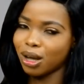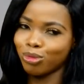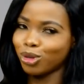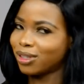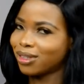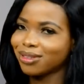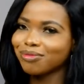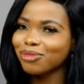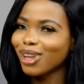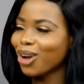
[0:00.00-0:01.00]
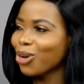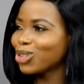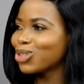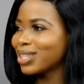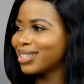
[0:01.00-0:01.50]
But God
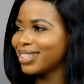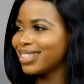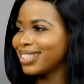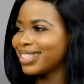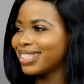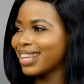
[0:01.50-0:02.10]
just did it.